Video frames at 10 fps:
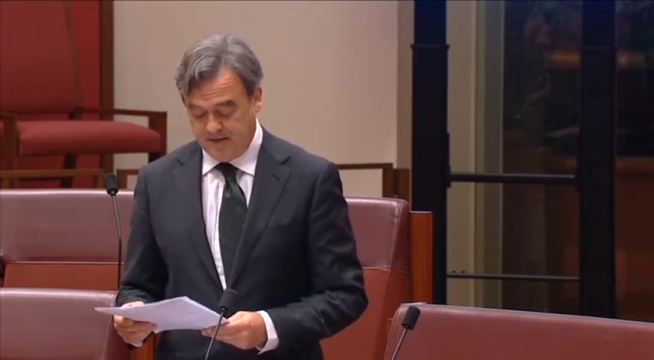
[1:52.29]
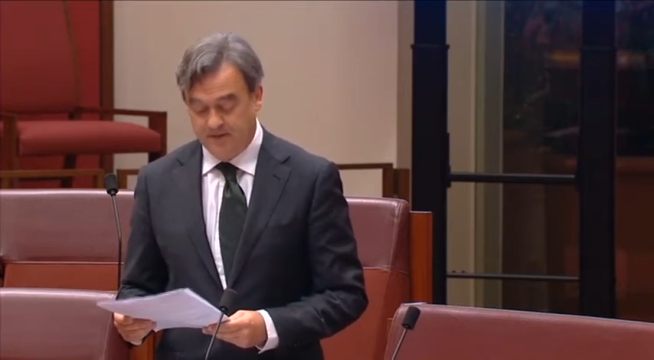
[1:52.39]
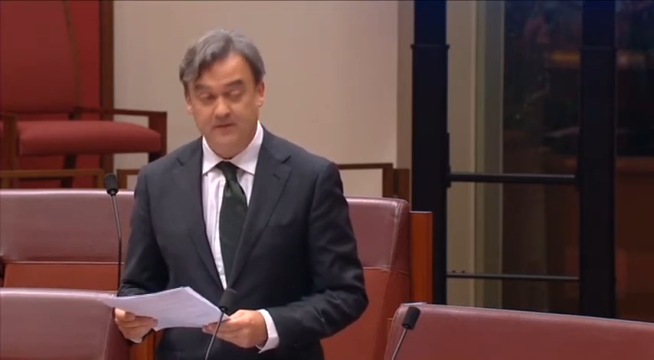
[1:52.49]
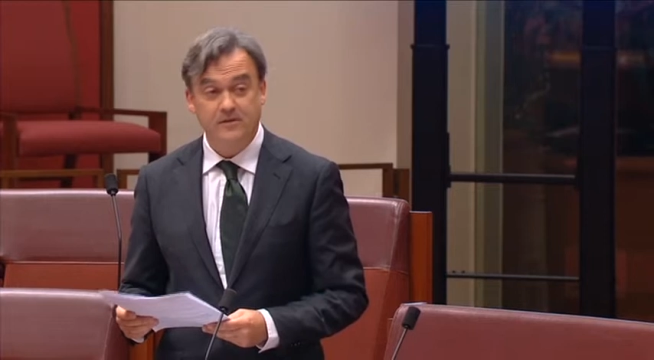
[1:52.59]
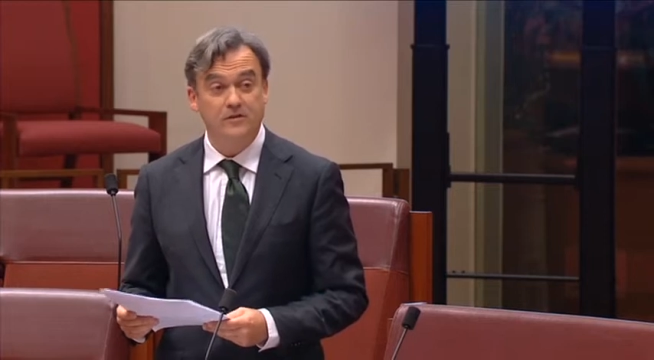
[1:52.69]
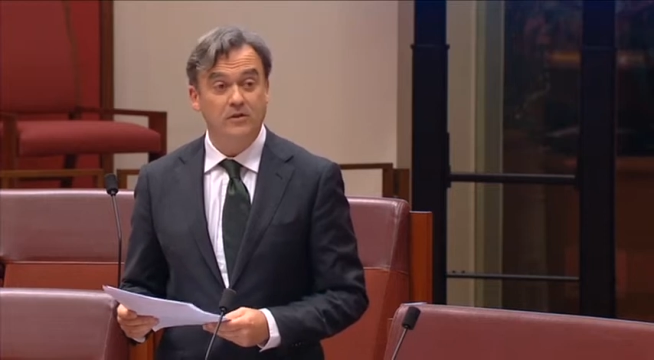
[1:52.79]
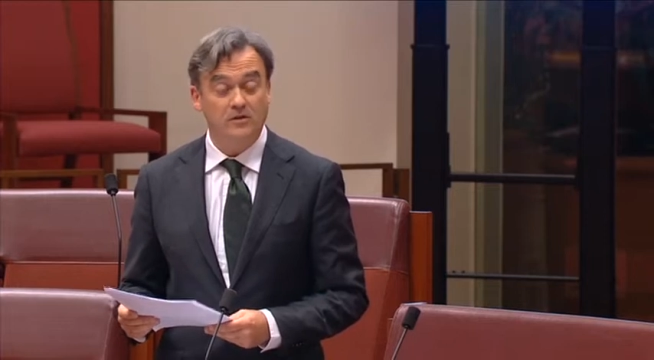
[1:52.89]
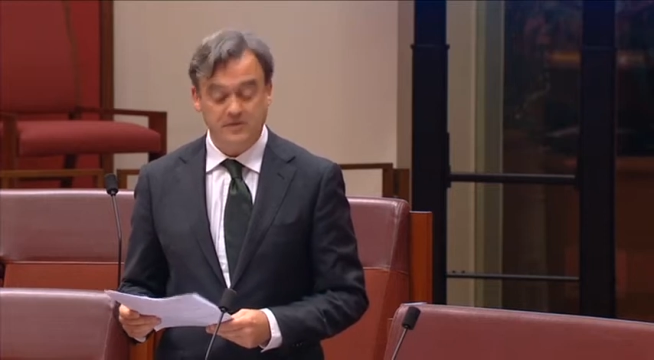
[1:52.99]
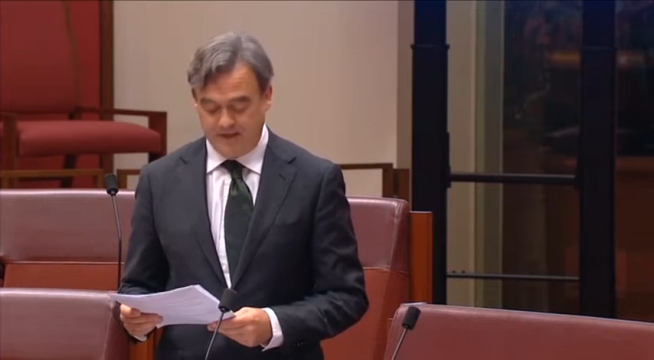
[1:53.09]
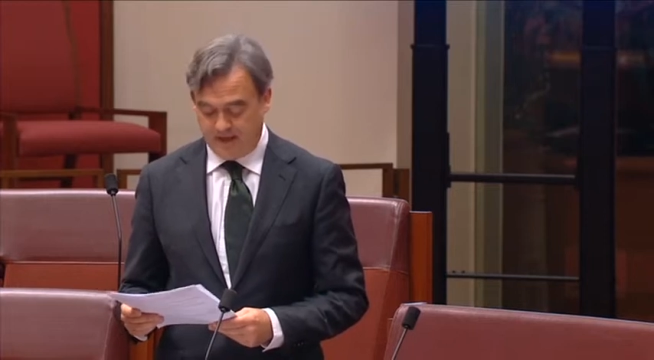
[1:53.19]
This does
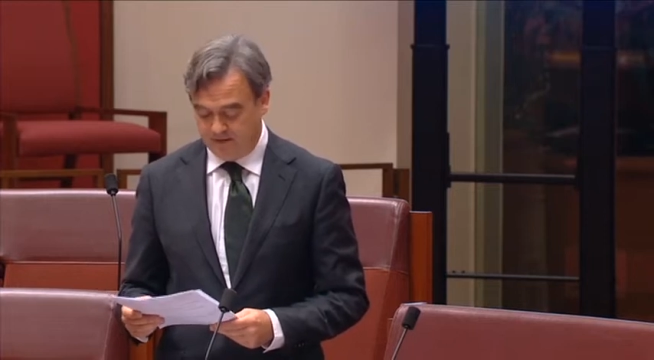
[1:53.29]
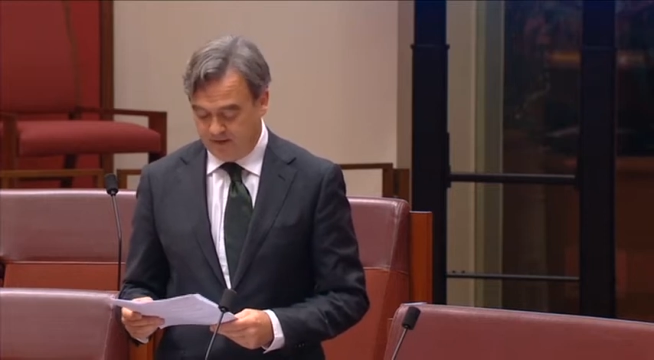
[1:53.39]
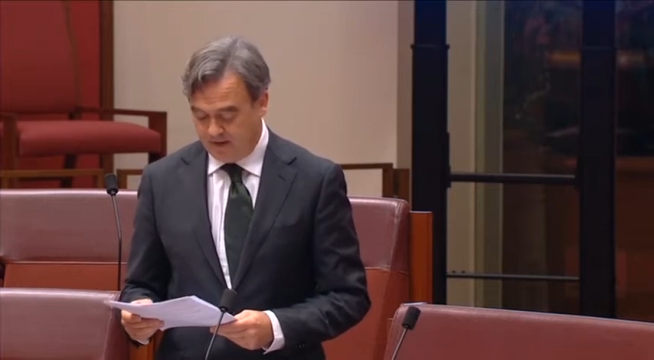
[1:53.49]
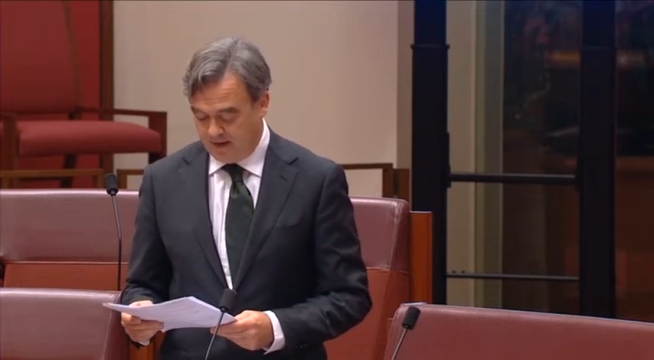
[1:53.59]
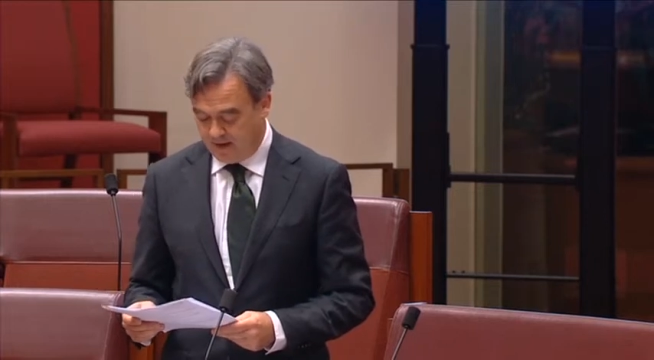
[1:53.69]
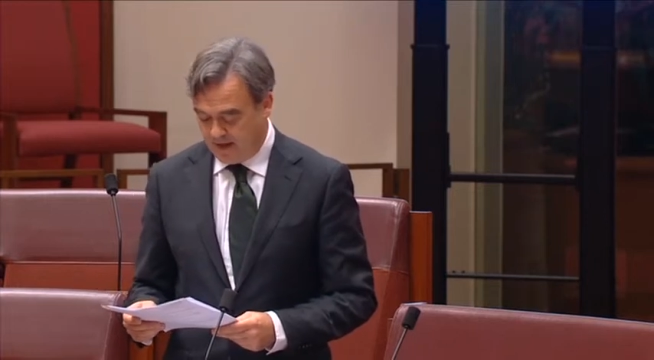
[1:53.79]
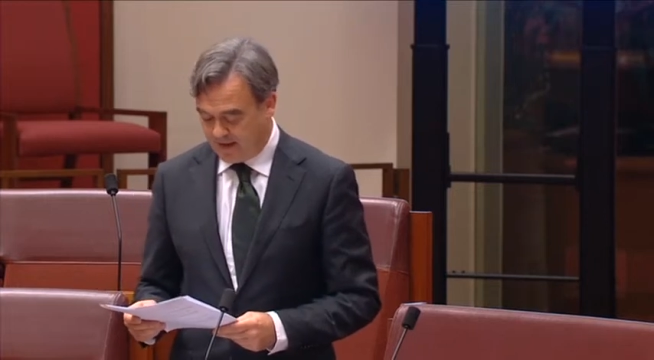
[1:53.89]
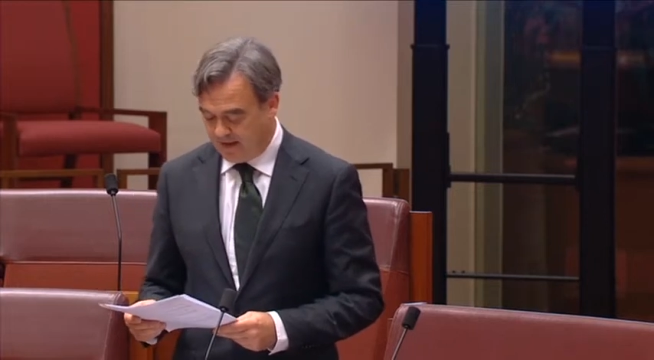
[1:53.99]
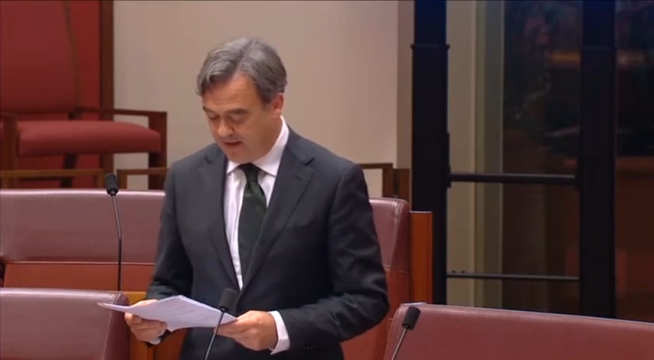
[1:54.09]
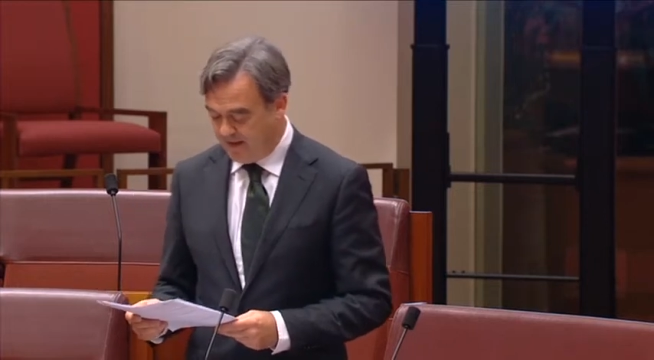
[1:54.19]
not sound like
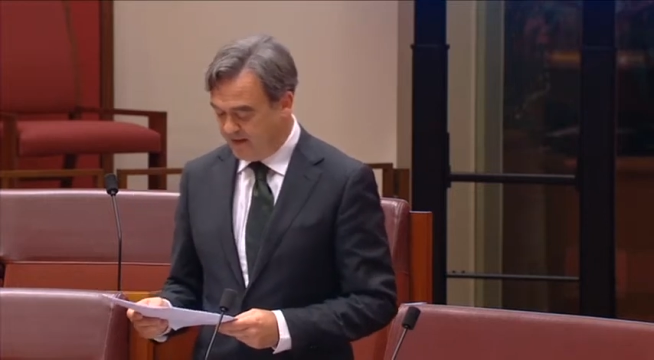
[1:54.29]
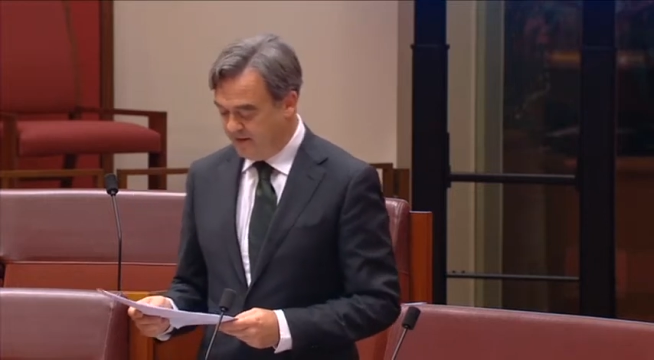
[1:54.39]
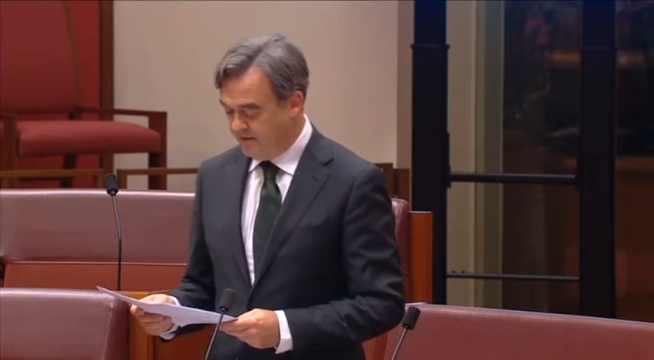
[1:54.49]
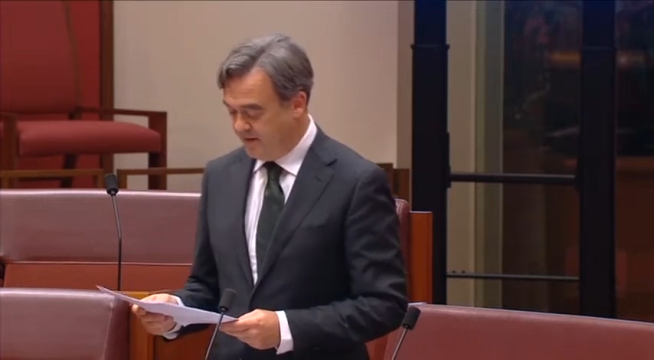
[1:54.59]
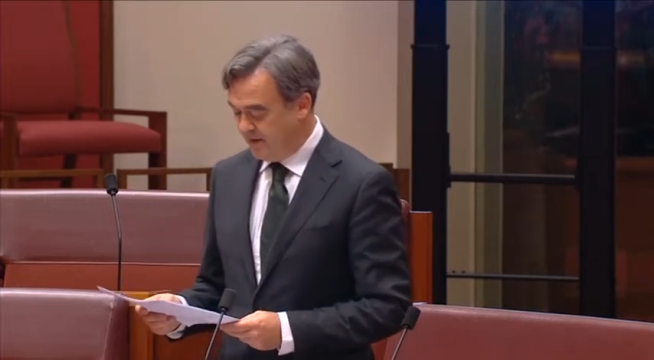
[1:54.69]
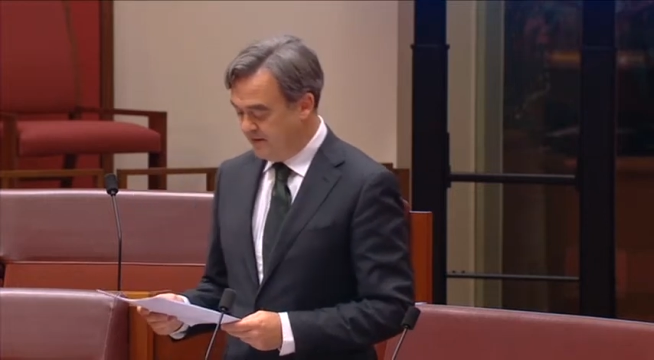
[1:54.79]
a leader